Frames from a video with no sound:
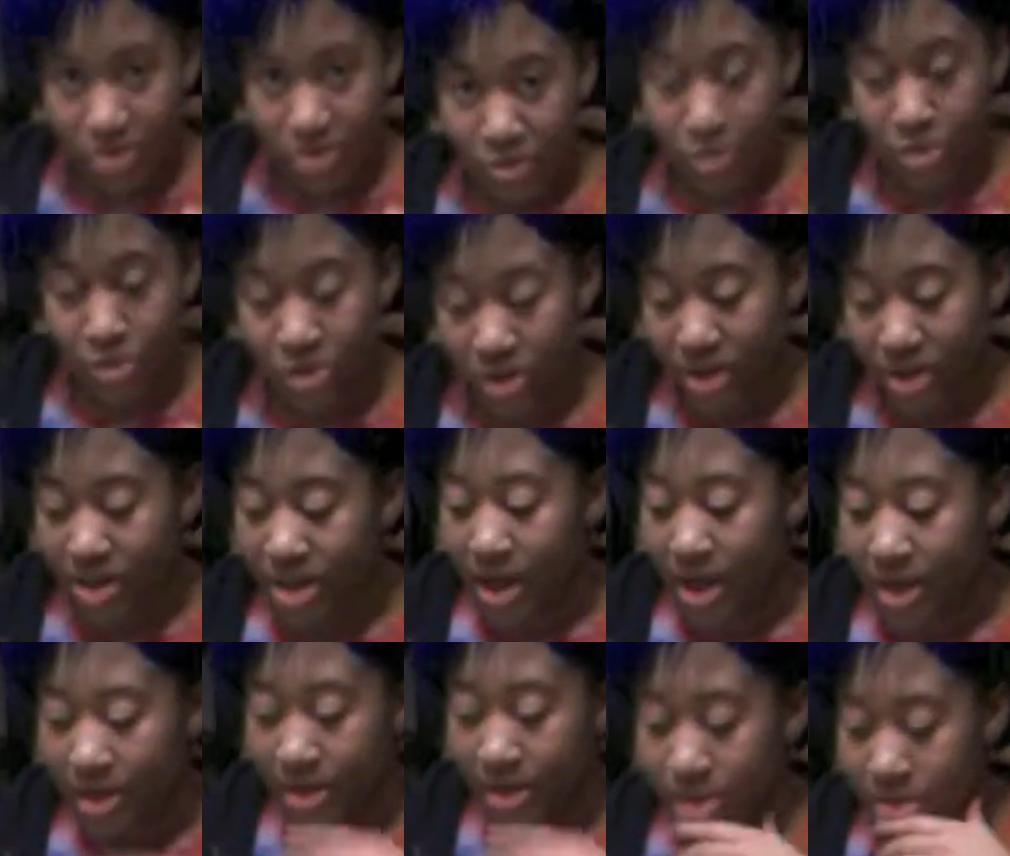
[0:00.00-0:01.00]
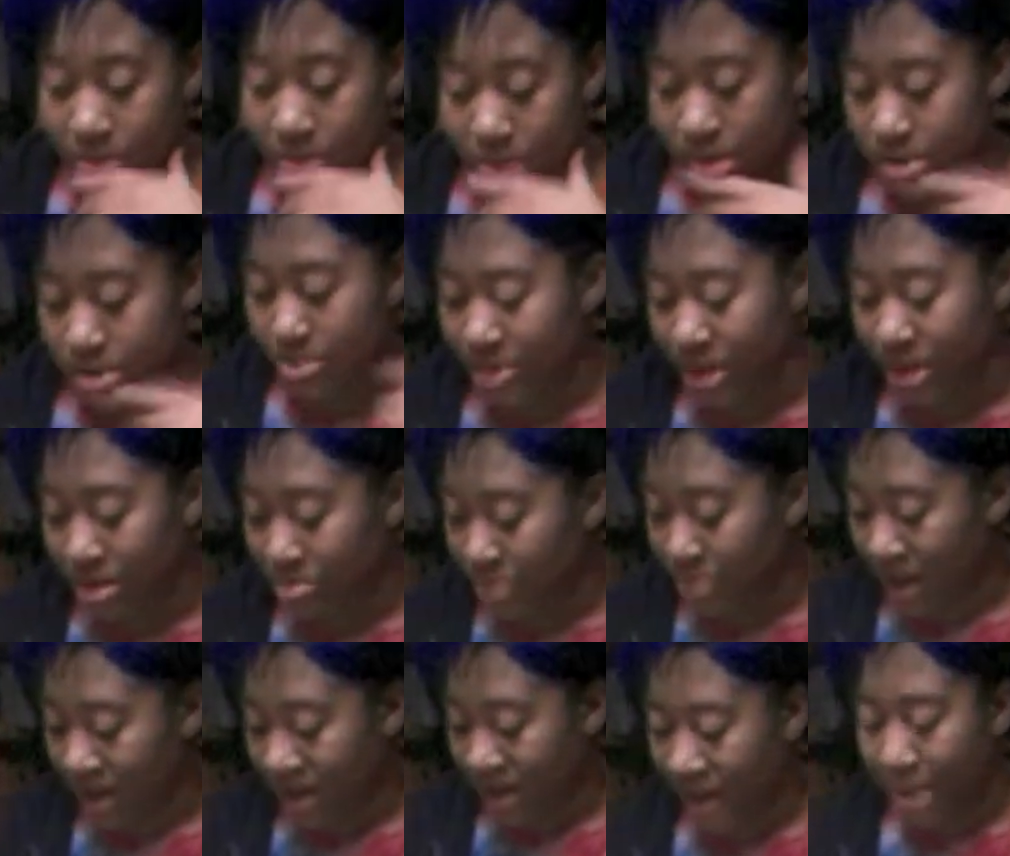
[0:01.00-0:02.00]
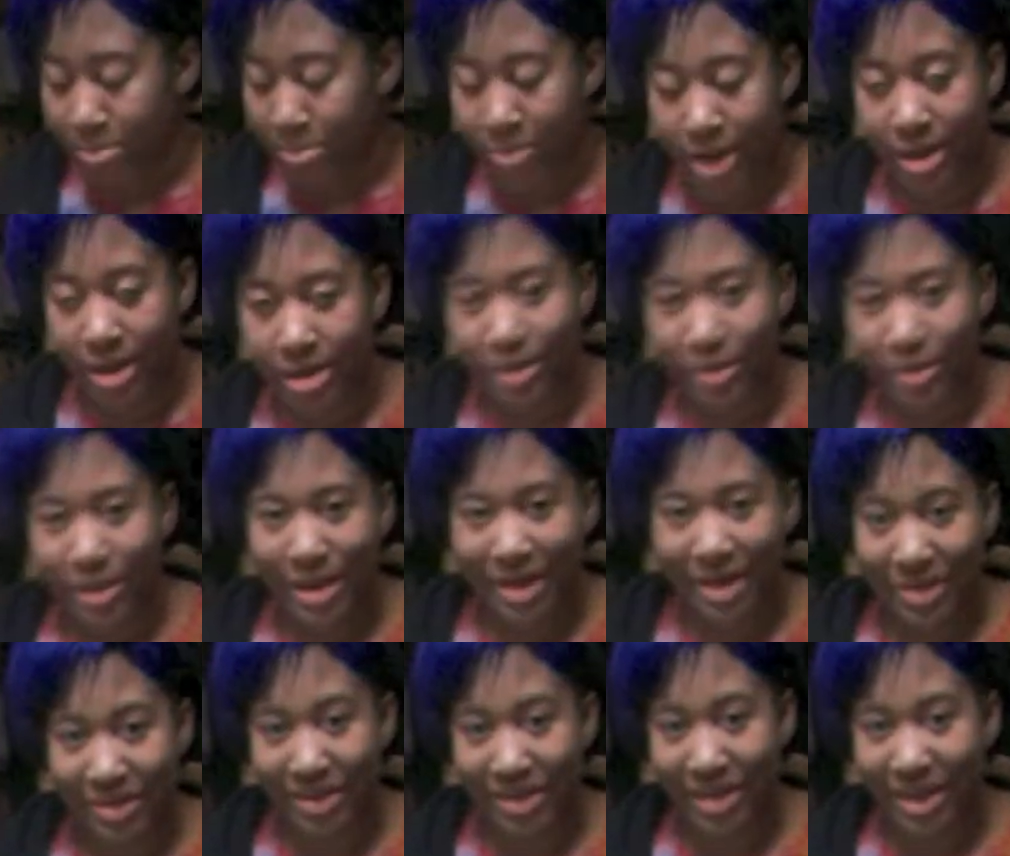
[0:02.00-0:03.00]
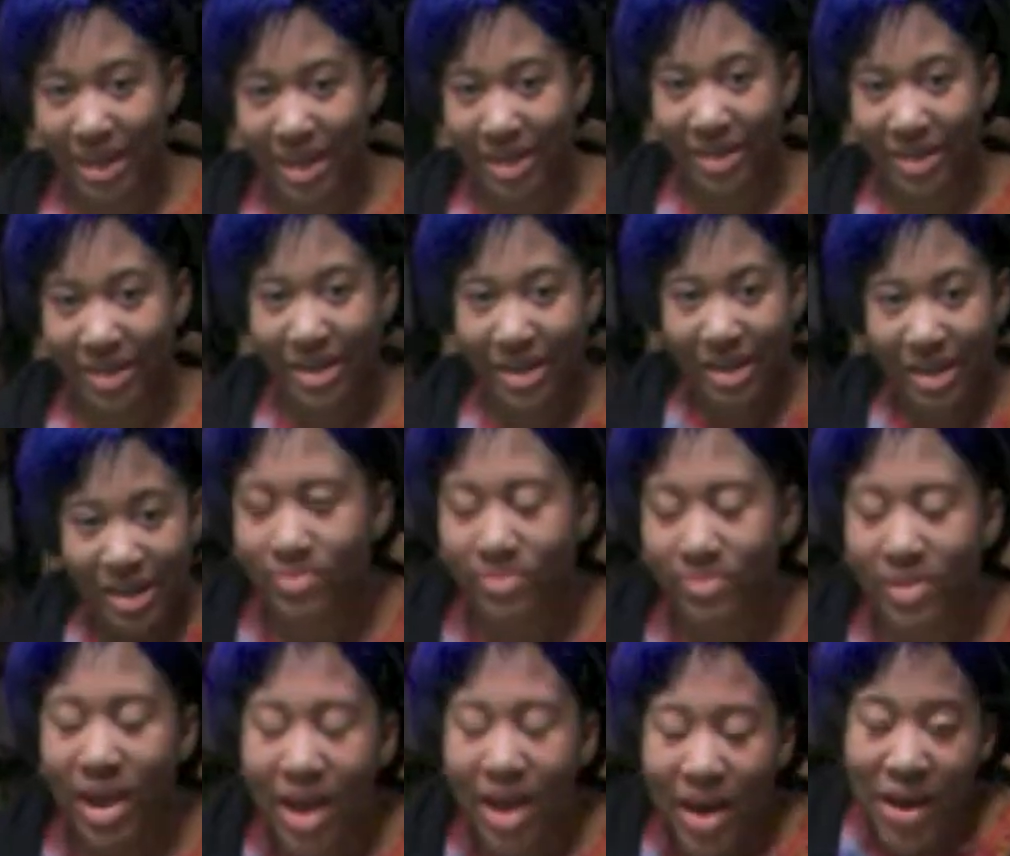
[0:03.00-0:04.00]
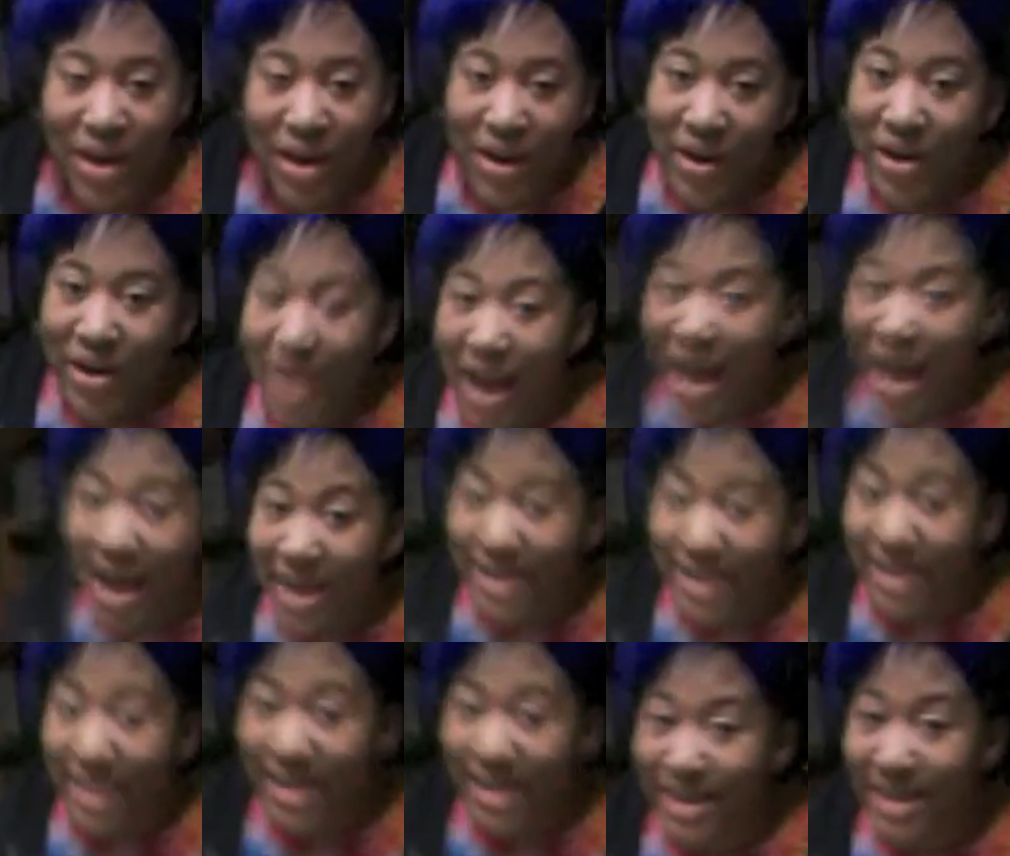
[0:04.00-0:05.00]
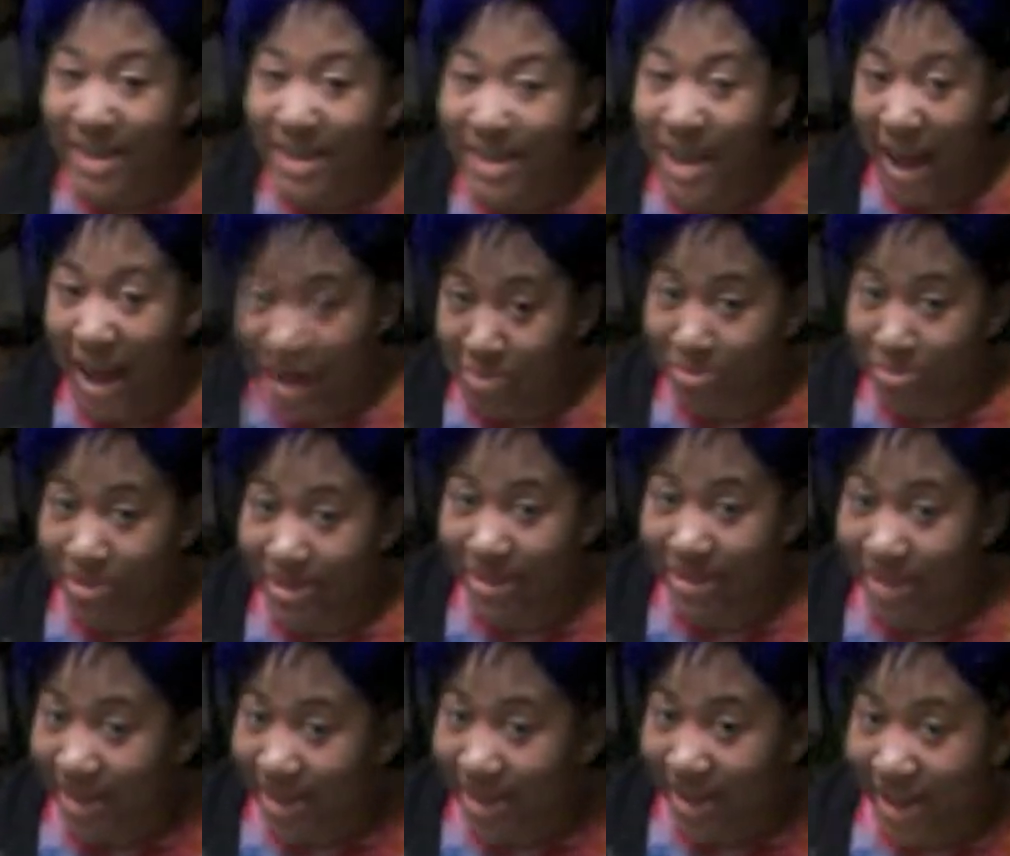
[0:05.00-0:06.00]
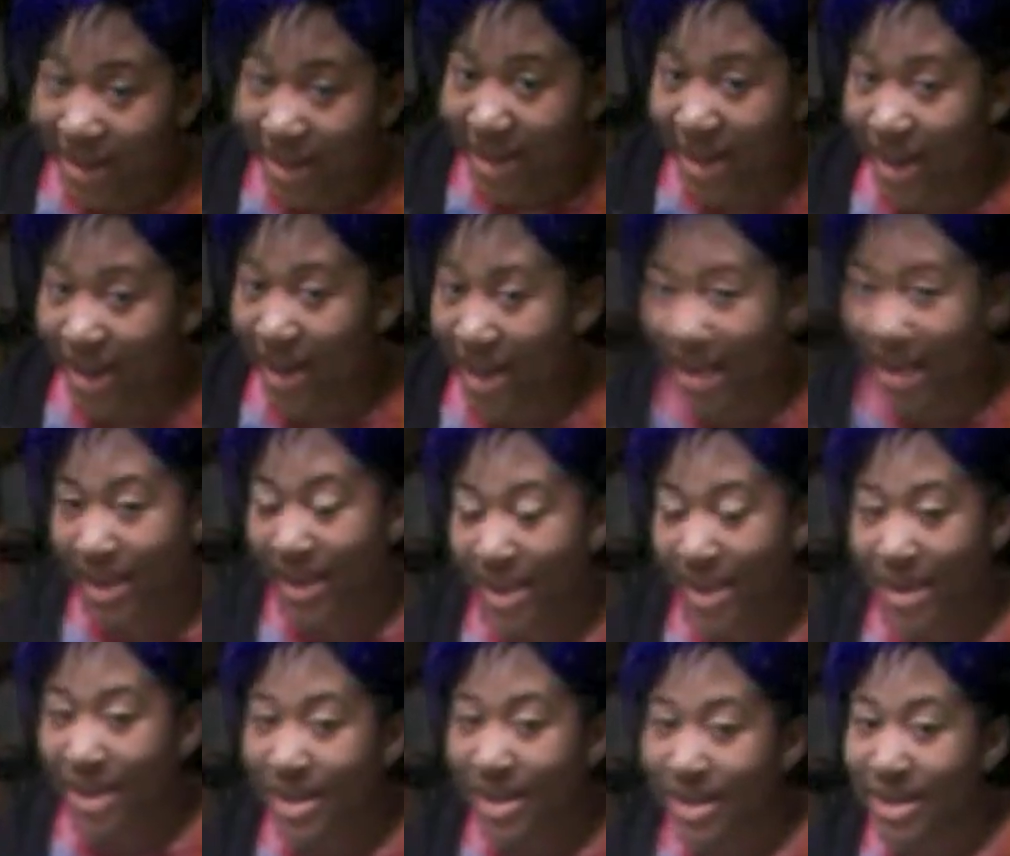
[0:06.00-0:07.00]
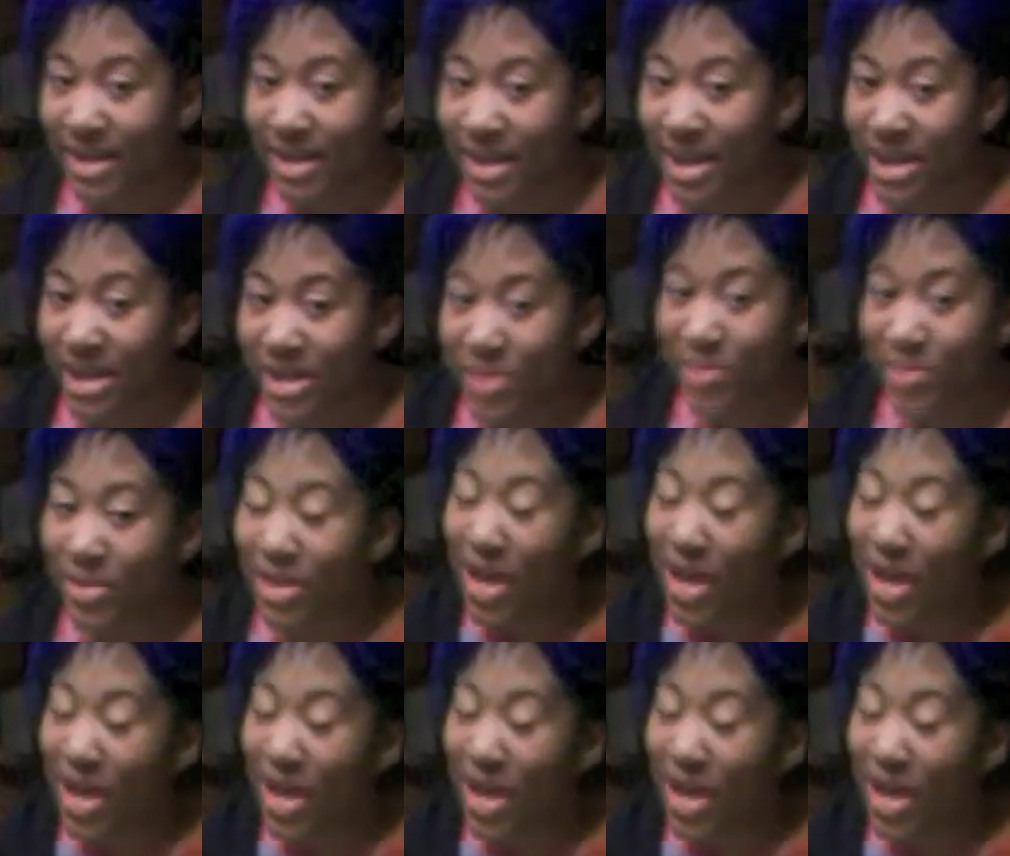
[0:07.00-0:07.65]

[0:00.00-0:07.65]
for the suns to make them like that bright little yellowy color. Okay, so this is Apron Good Cooking. See you